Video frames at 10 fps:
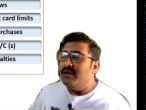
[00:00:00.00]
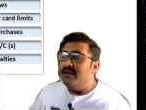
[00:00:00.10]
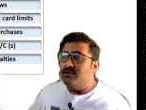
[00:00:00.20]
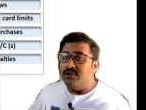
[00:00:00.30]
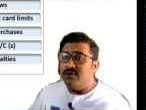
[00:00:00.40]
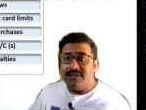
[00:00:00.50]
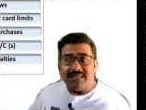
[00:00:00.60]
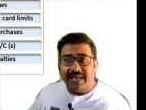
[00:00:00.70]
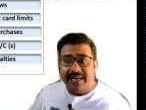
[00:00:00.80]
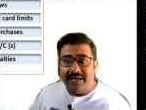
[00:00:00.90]
So this is
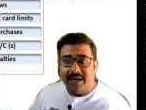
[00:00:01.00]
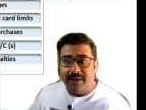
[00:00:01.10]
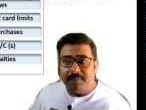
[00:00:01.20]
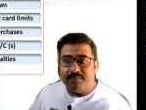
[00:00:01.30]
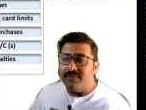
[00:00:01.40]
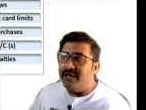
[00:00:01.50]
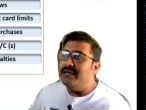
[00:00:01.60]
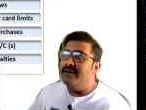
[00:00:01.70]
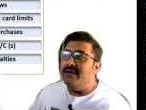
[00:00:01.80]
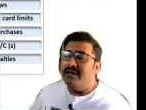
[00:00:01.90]
income, right?
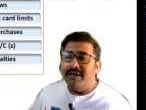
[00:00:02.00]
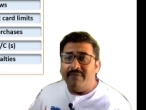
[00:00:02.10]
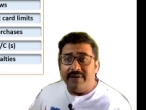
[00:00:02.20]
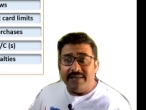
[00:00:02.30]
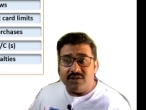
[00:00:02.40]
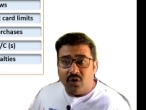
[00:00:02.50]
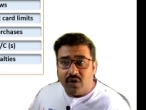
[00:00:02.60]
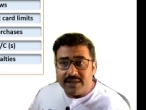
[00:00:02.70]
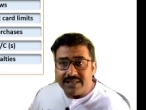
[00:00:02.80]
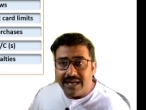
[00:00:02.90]
If it is not
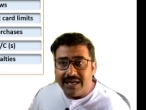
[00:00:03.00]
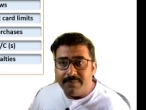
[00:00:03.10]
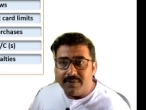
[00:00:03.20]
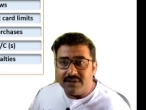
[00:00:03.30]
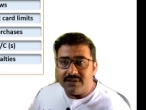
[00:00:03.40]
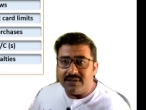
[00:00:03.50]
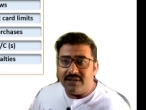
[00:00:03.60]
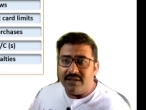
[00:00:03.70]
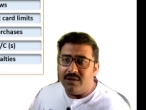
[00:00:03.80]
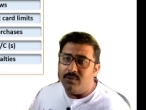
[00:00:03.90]
a salaried person,
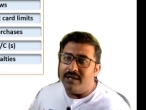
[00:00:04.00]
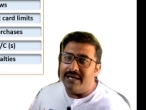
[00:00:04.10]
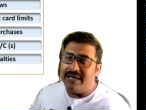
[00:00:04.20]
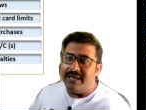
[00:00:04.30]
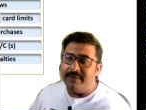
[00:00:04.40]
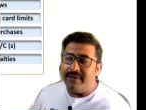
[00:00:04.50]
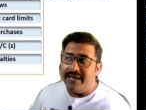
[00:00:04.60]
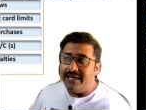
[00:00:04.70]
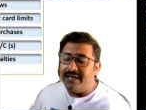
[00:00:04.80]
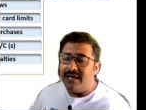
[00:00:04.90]
you will get an
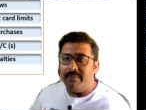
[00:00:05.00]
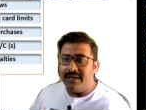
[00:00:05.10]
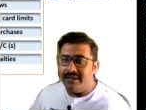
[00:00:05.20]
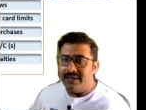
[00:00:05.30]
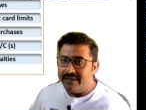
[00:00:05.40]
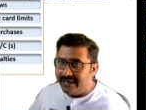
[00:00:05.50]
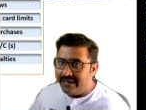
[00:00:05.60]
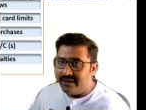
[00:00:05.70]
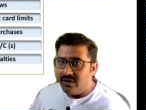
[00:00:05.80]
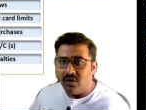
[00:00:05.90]
incoming credit
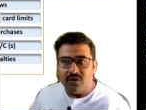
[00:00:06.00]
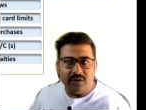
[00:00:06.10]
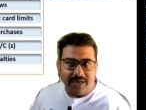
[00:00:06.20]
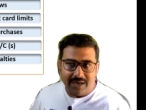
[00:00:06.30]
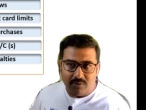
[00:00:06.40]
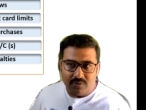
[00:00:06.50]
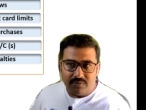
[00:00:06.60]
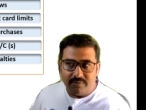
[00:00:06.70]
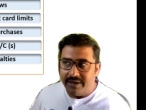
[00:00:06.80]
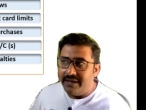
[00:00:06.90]
on the account,
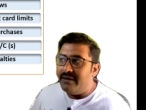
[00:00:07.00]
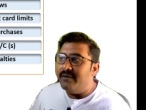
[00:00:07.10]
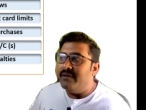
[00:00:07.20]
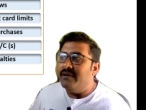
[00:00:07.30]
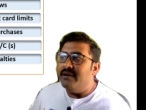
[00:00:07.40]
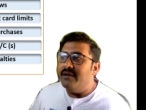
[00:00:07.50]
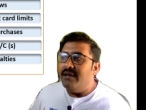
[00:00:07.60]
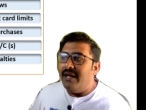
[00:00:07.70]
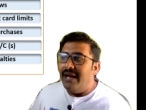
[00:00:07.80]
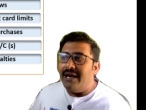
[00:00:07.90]
right?
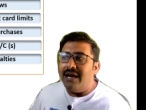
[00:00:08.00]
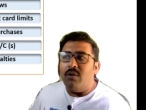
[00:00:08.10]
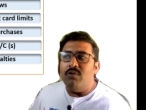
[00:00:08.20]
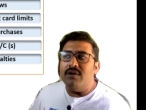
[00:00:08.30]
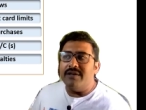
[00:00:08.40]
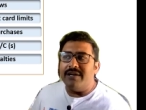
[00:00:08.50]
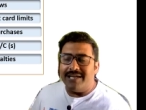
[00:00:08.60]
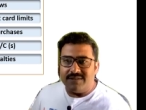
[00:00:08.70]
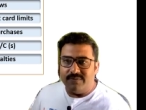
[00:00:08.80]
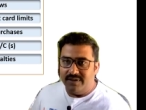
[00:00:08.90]
Account
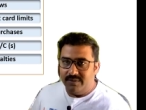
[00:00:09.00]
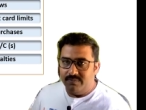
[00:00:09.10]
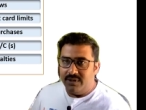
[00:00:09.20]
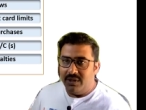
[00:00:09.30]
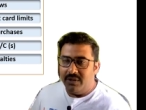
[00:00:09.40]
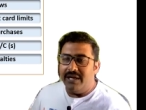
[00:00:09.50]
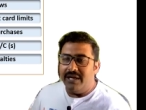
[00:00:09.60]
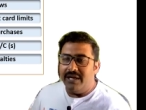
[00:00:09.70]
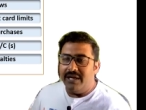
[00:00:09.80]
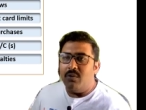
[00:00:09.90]
transfer. Now
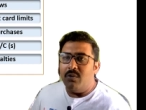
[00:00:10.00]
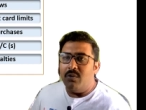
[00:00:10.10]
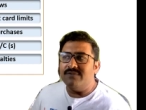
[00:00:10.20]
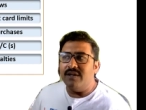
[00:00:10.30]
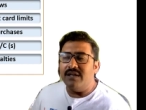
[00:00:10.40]
account transfer